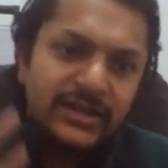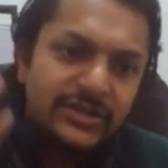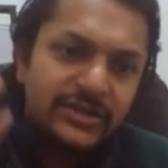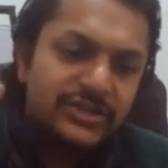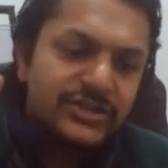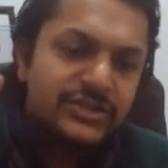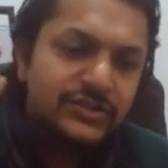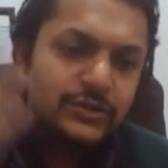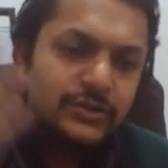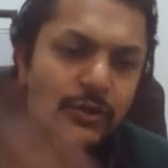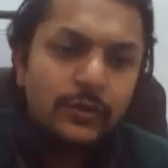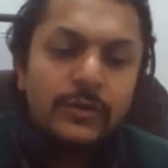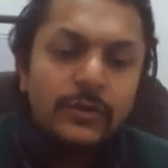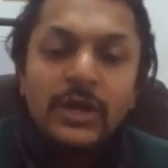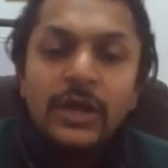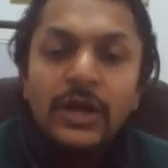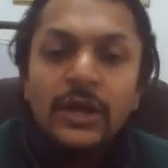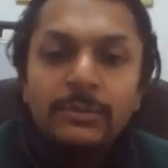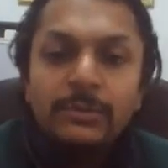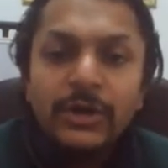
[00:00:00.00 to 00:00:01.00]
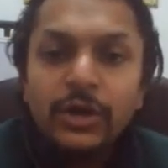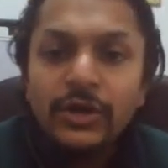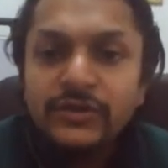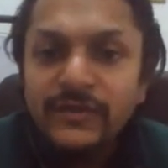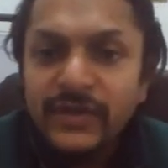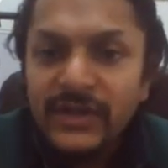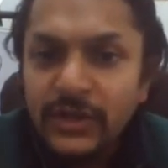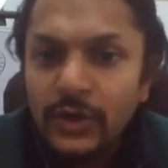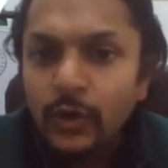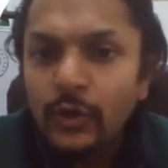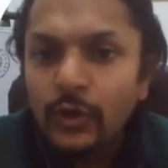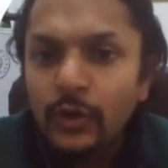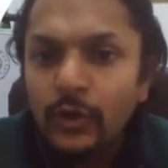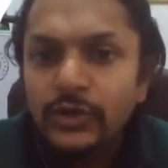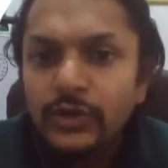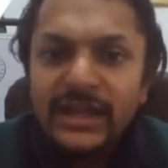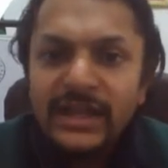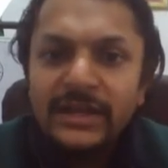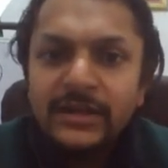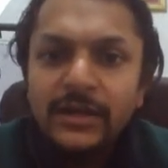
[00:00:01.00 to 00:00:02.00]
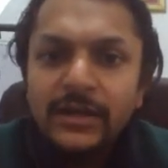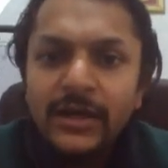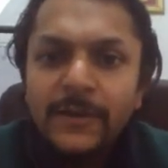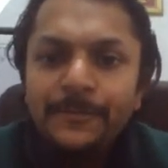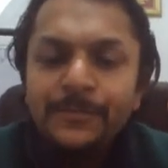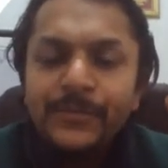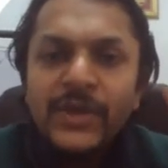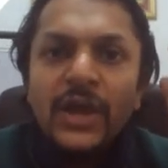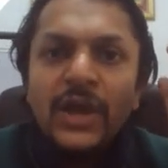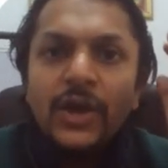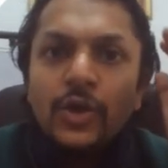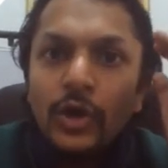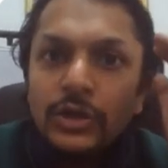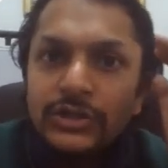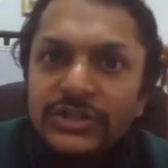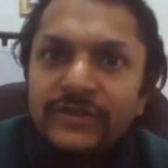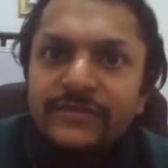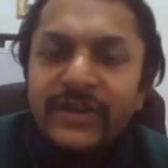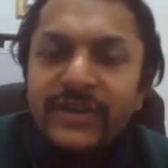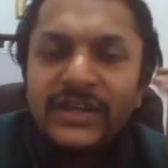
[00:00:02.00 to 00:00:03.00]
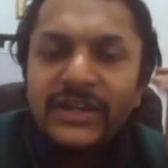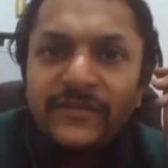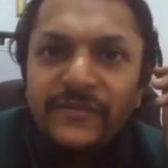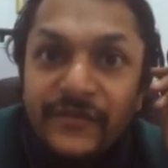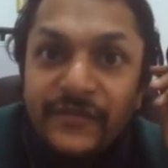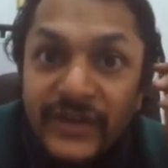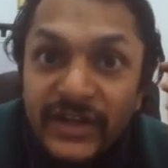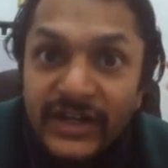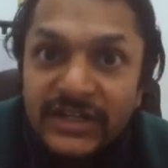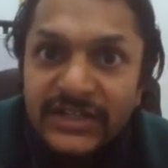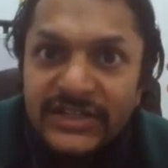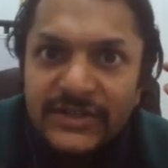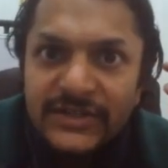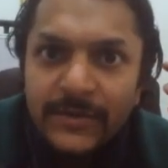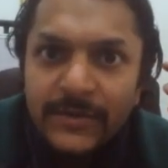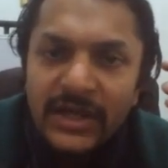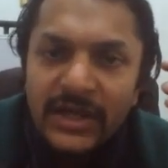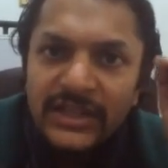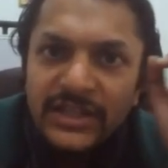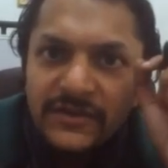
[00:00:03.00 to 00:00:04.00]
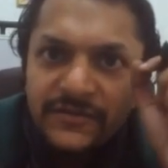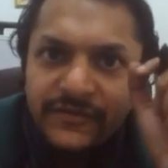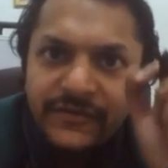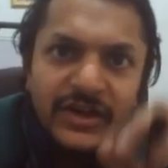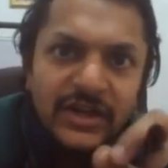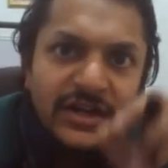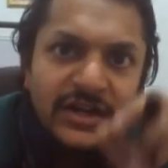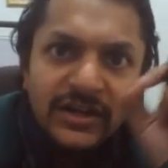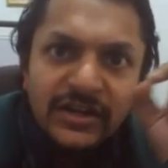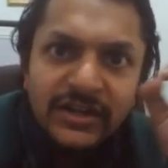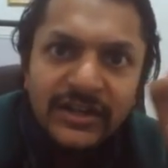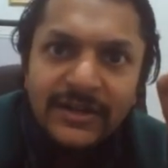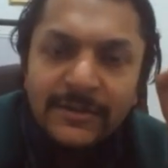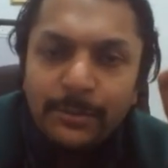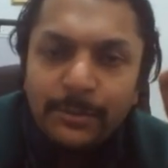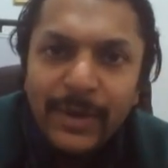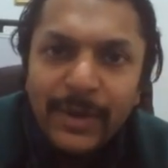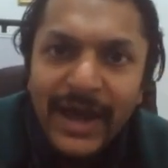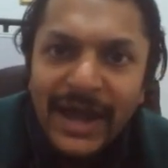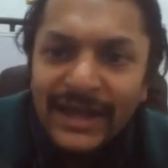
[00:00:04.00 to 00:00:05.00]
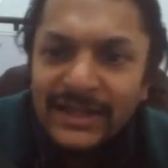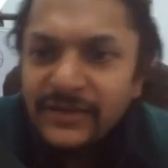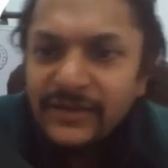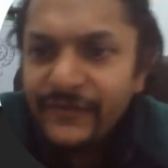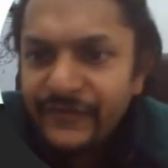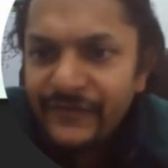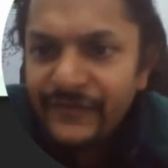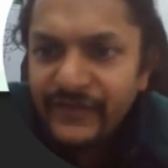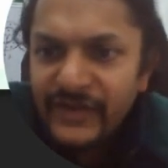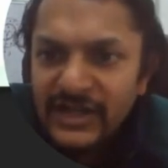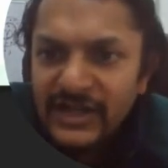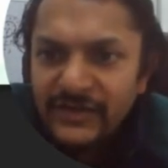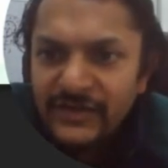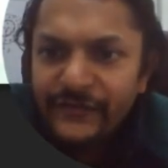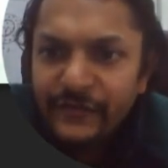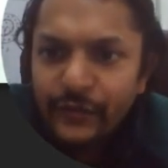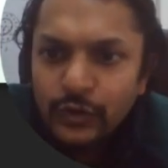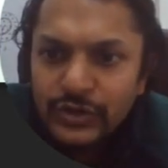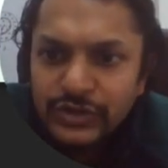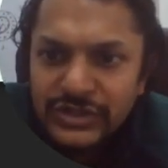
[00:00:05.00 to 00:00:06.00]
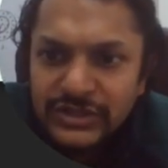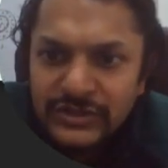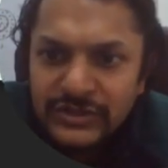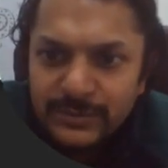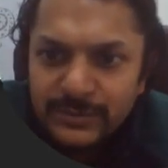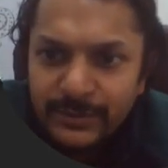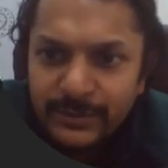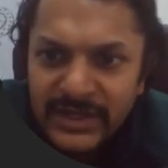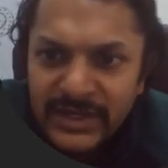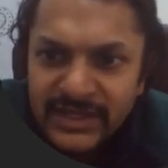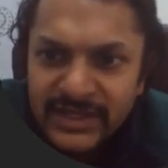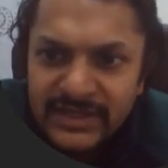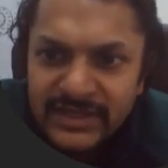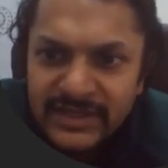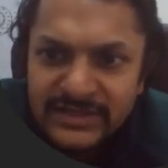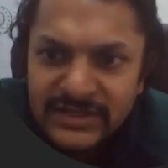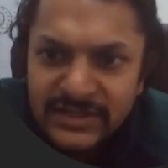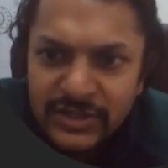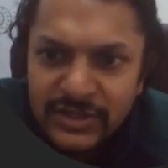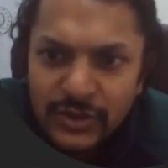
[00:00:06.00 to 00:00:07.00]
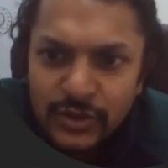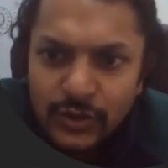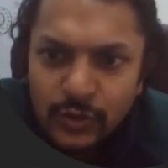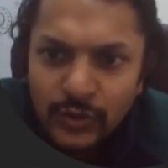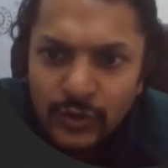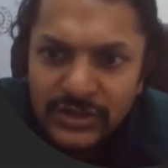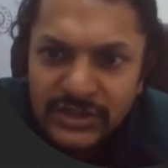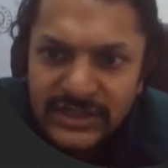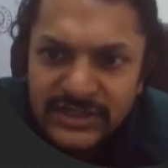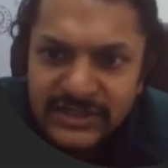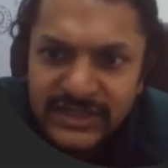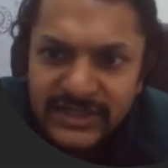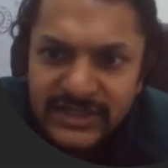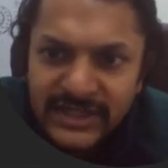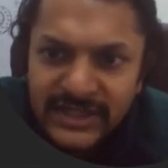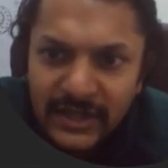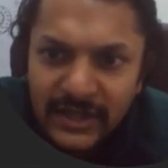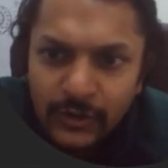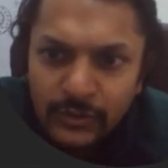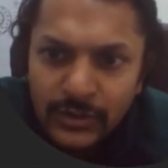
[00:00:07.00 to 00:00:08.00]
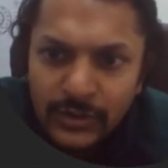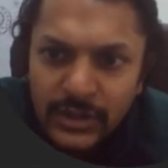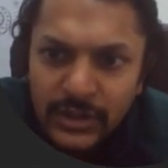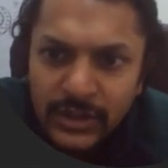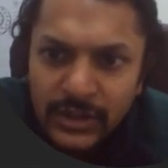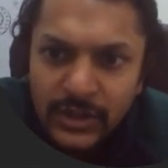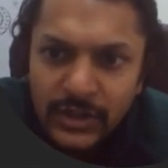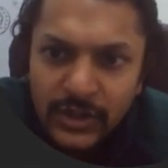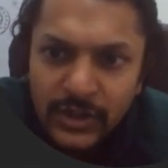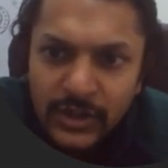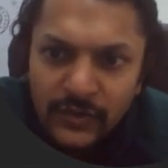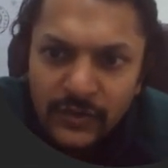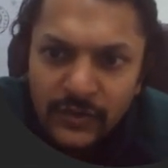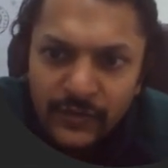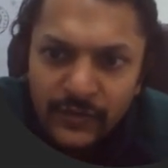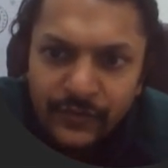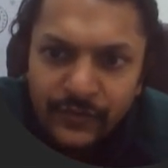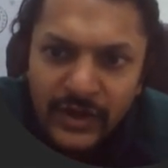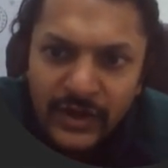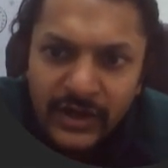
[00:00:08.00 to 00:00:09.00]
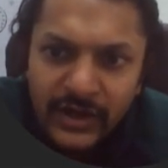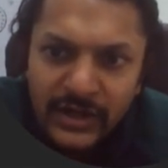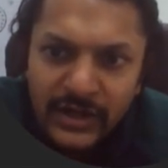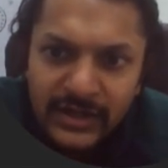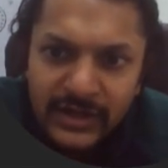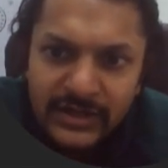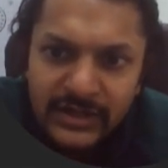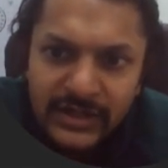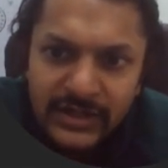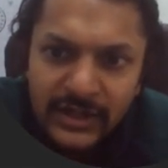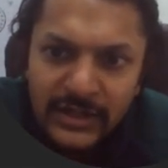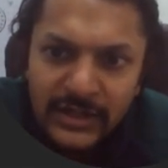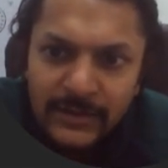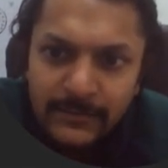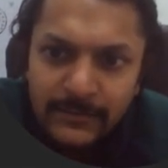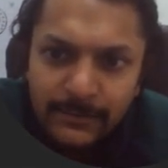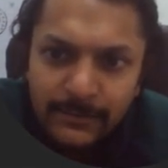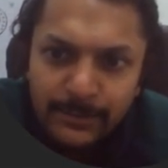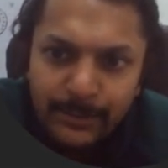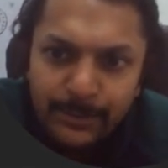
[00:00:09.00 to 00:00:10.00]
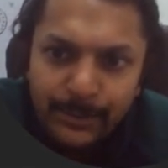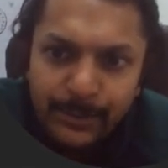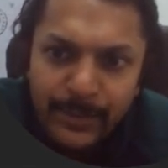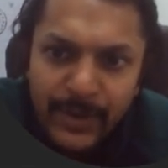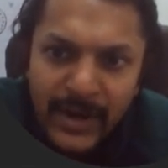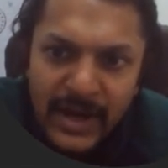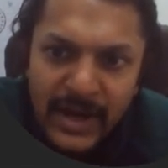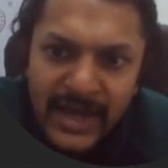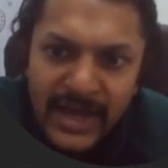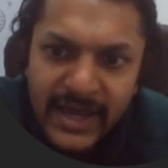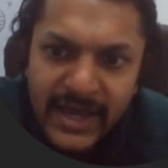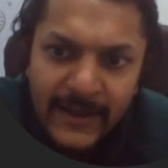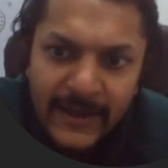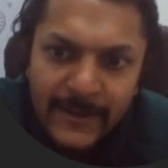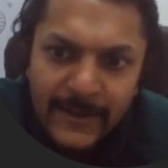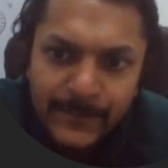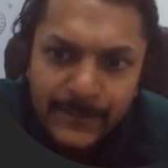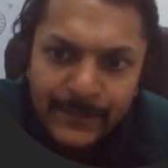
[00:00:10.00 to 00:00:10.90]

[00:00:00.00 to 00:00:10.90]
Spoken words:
energy. So because we know that in conservative fields, the work done by the field forces, please note this thing down, work done by